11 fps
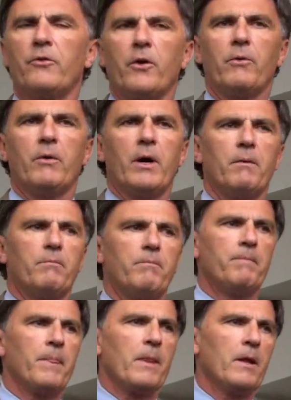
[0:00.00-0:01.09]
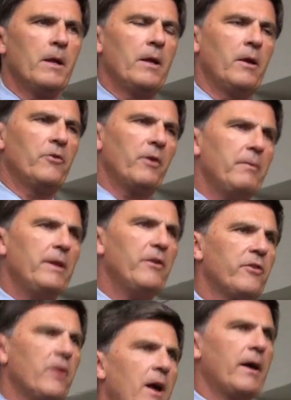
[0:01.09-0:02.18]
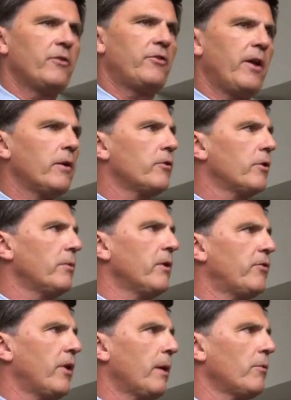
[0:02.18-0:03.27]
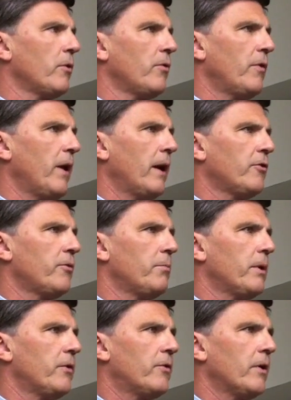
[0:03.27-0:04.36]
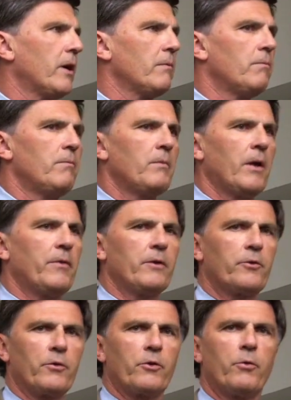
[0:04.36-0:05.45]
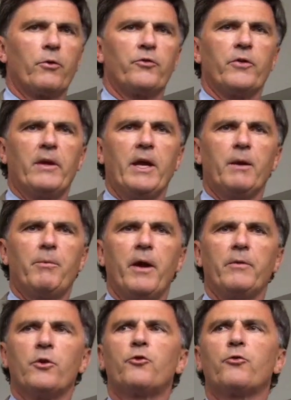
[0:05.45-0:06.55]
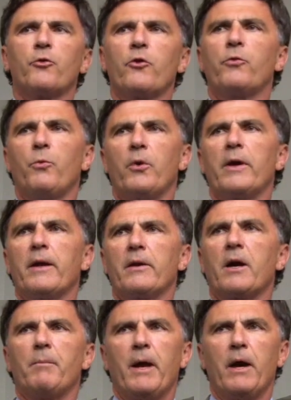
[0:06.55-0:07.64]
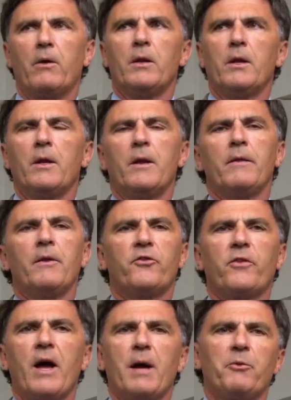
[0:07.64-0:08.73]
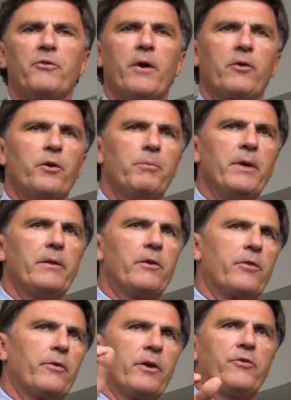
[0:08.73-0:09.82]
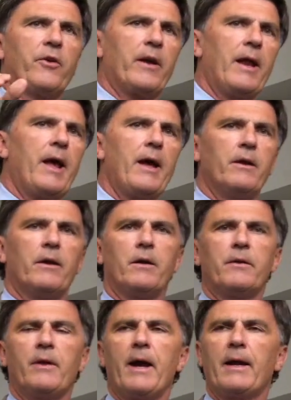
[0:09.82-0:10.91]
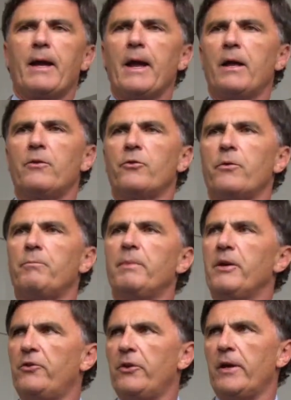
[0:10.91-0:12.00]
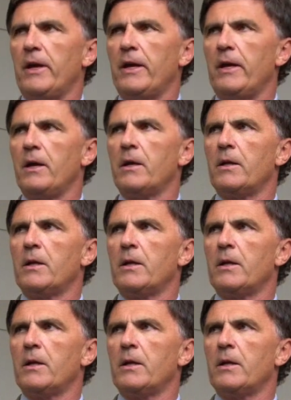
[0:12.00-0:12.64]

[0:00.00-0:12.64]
So some of these lines sound good when you say them real fast, but I think during the course of the campaign, the truth will again come out. This time it's not going to be the 30-second tack ads on BGE.